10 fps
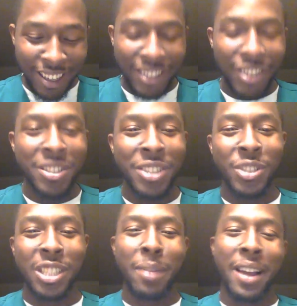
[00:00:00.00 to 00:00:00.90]
No
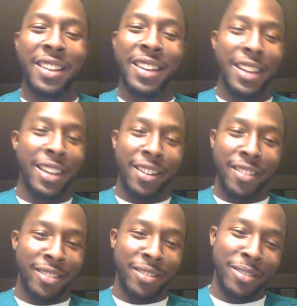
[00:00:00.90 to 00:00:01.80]
disrespect to any
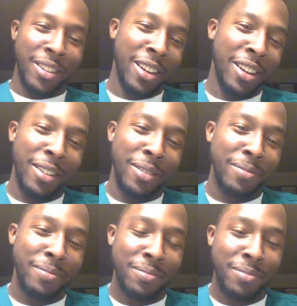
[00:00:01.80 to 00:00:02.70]
other
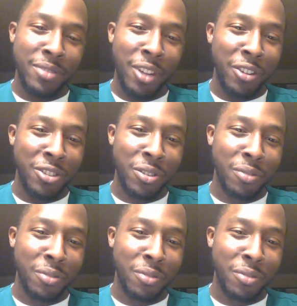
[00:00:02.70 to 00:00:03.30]
nurse or